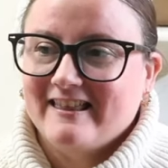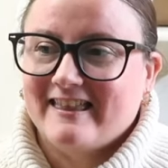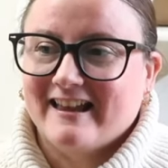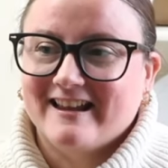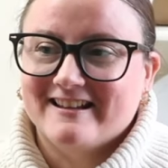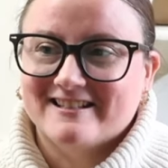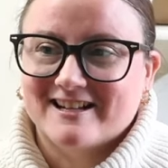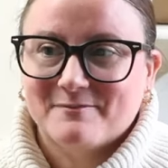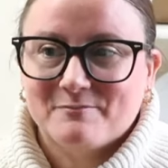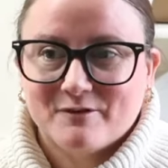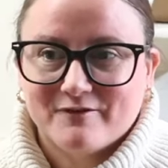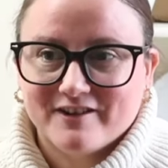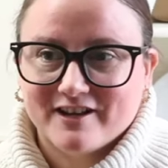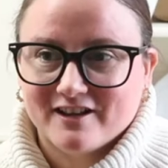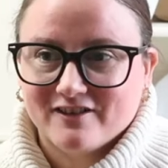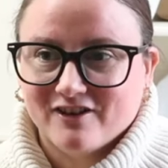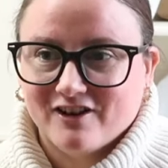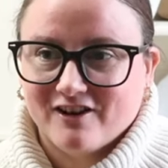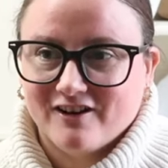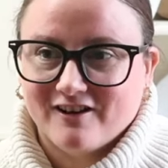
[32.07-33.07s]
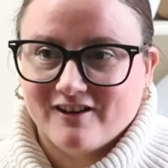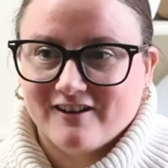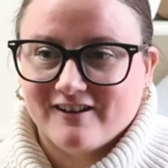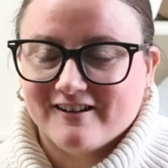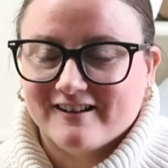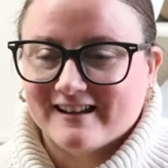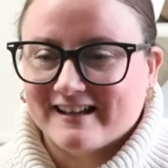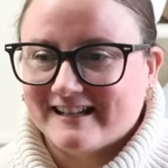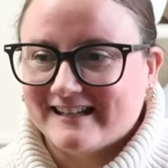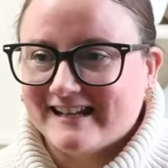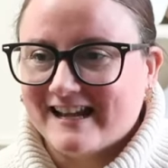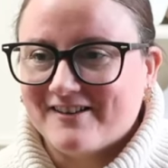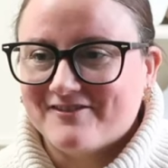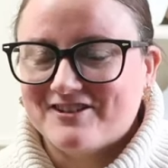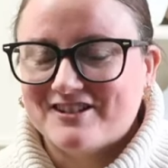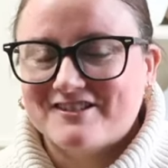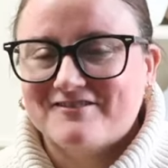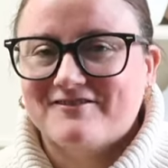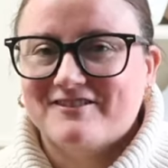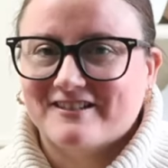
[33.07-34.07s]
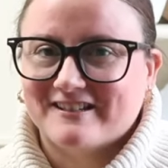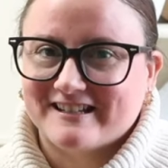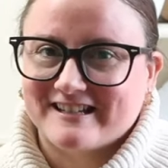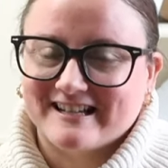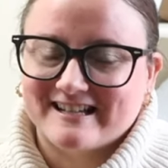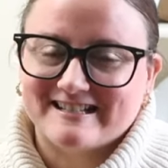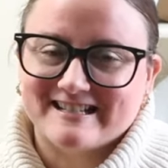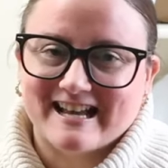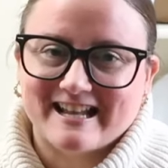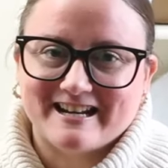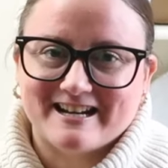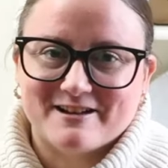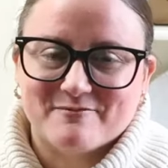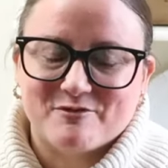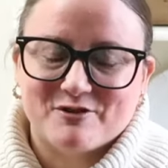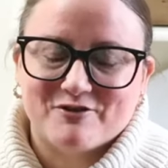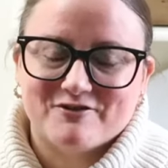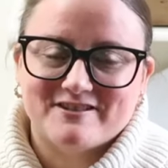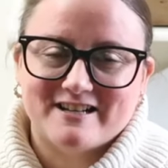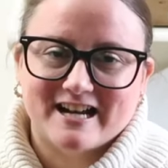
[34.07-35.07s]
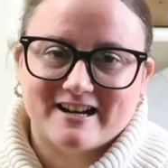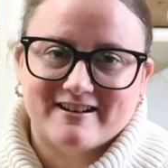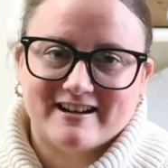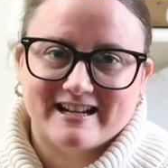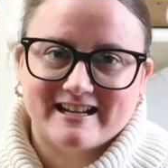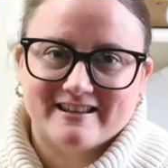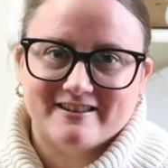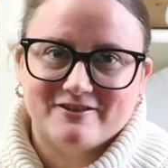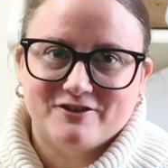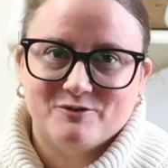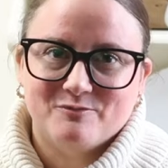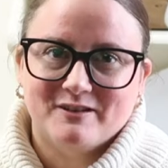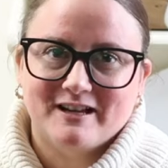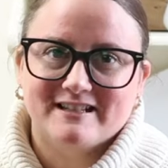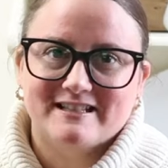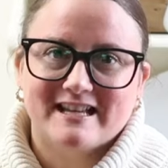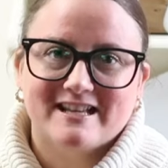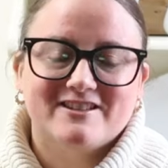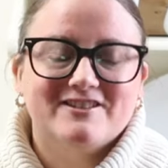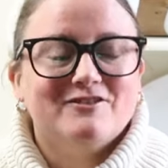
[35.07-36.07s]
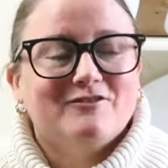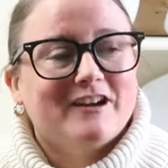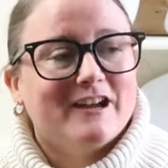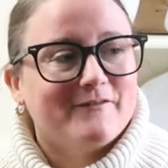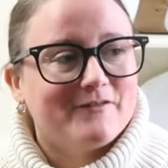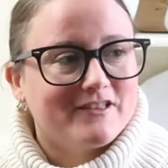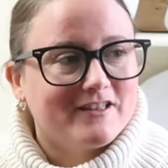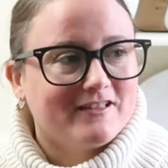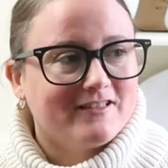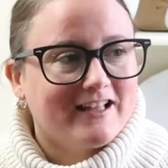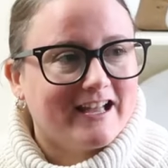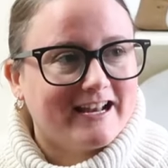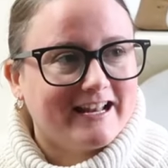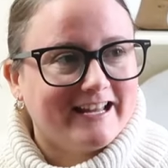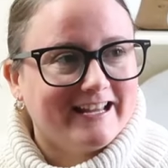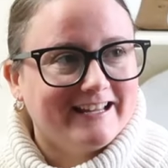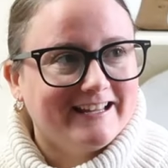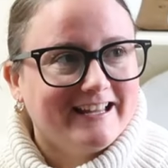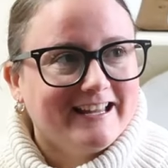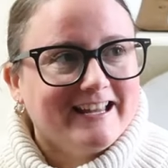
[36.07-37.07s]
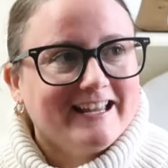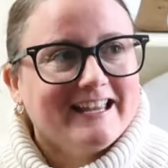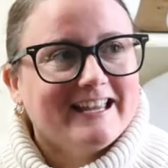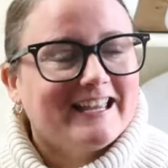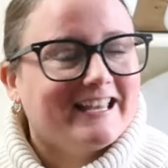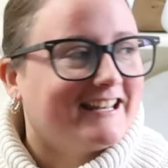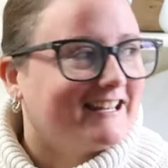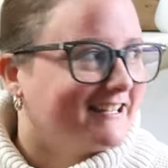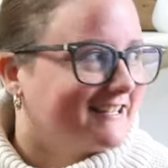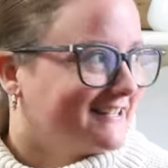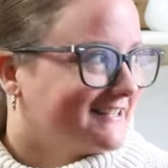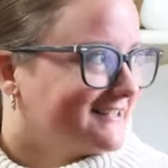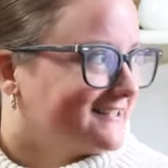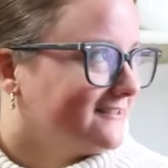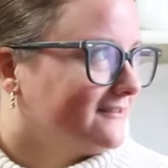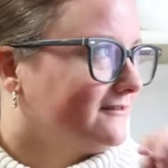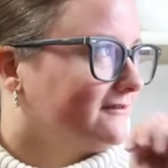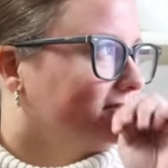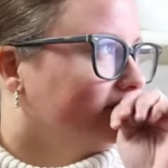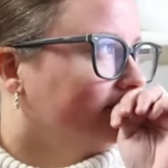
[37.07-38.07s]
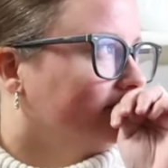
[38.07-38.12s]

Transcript: things are moving along and I'm just really excited about decorating in the new place. And sorry for the lighting, it is